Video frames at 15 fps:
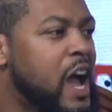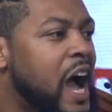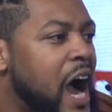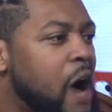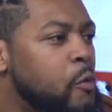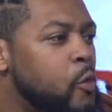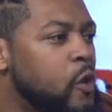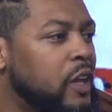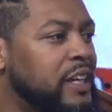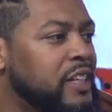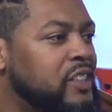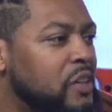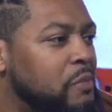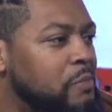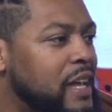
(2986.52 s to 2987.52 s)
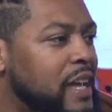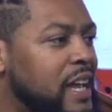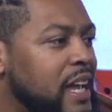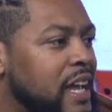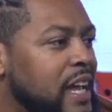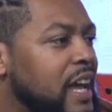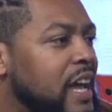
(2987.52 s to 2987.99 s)
I'm willing to
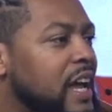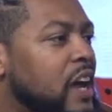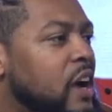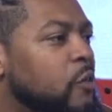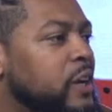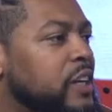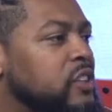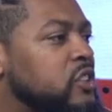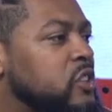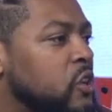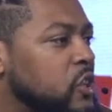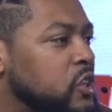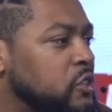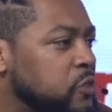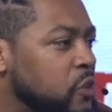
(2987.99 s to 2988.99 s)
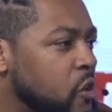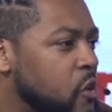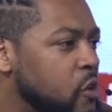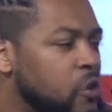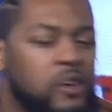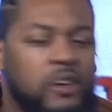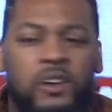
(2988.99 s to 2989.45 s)
be resourceful.